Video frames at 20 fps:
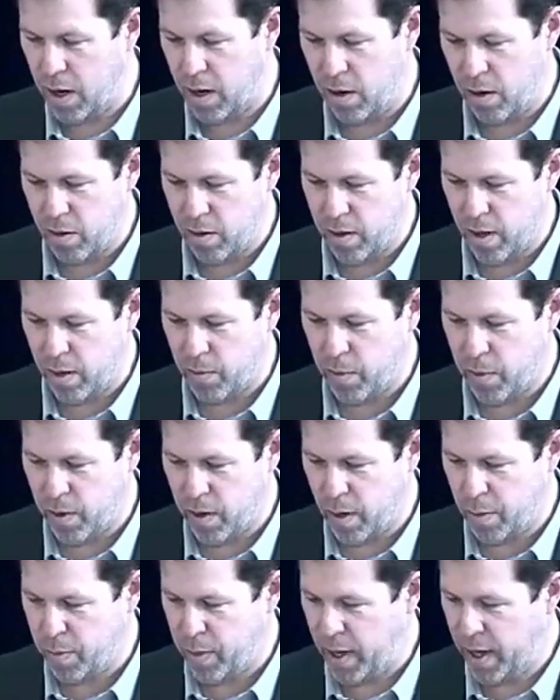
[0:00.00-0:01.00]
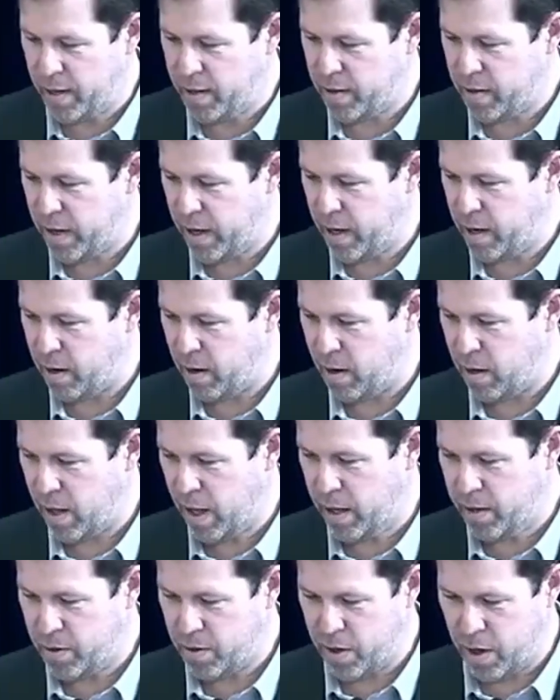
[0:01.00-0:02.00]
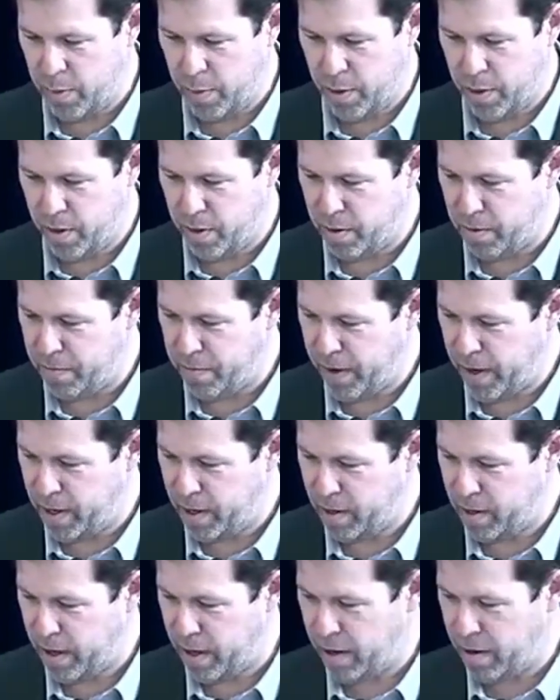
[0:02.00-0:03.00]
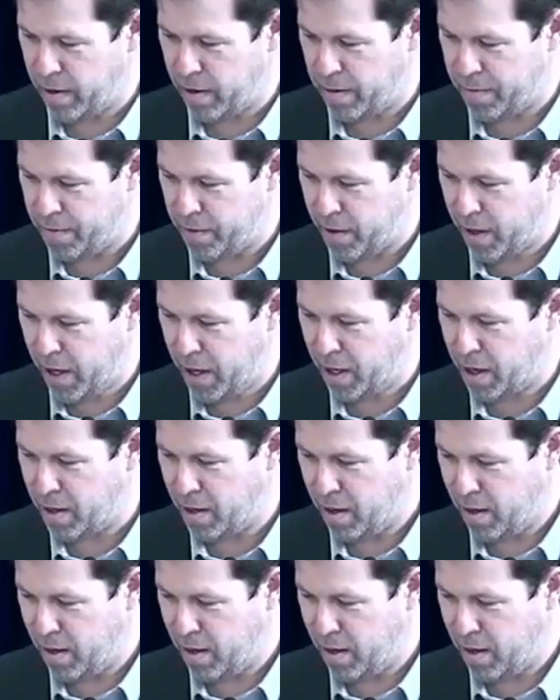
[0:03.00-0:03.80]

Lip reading: I looked that word up last night. I'll ask Jamie to define it later if you like.